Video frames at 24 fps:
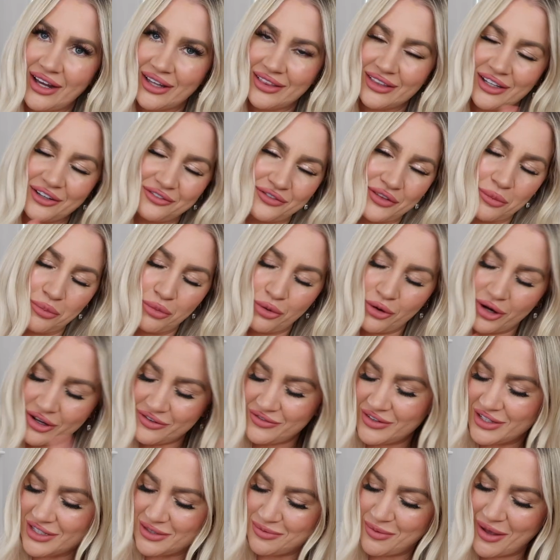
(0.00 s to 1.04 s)
I love the
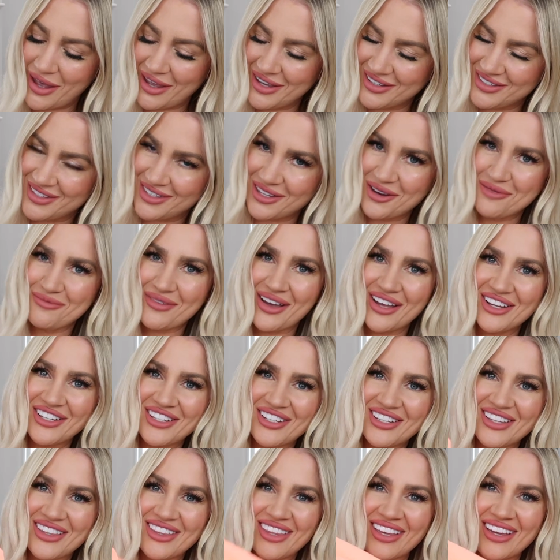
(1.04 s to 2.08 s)
previous pair so
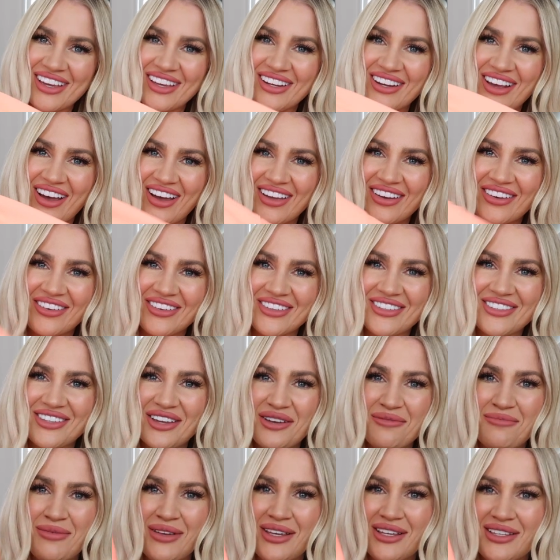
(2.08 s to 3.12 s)
much that I
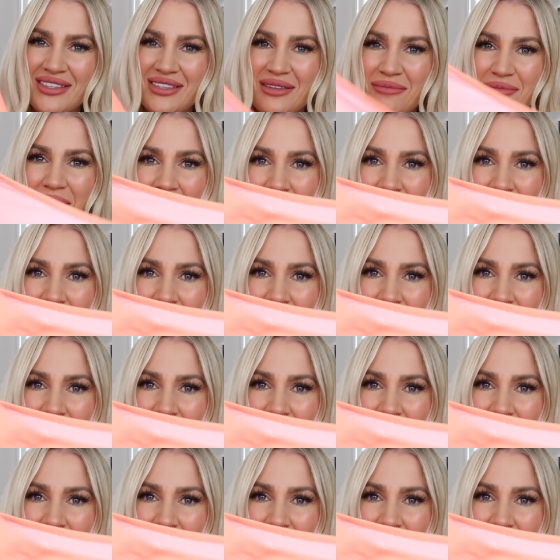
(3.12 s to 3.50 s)
also picked them